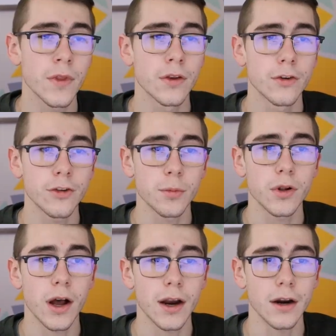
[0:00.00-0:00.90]
Your
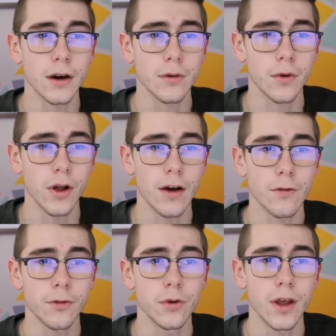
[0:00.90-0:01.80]
supplier will have
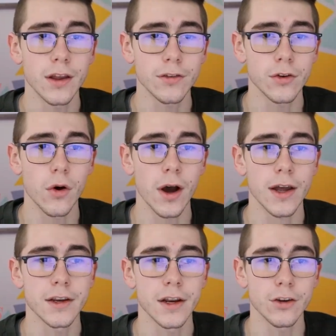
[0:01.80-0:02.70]
a few days to go
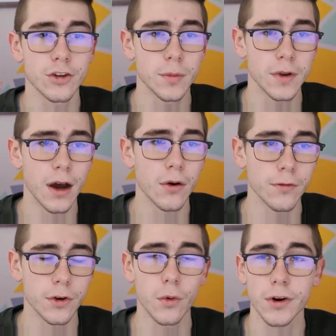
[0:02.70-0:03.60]
ahead and get it shipped
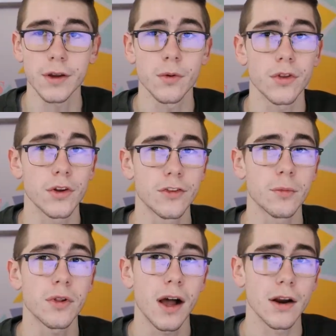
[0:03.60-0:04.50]
out. If you're working with good
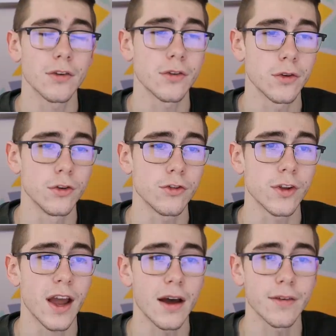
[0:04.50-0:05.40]
suppliers, they'll
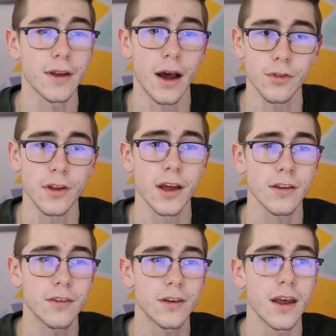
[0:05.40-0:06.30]
usually have it out the
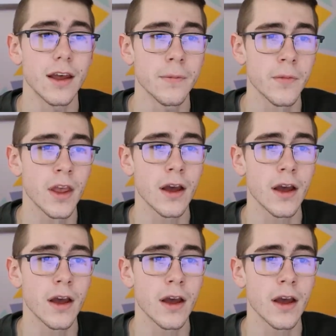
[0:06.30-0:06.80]
next day.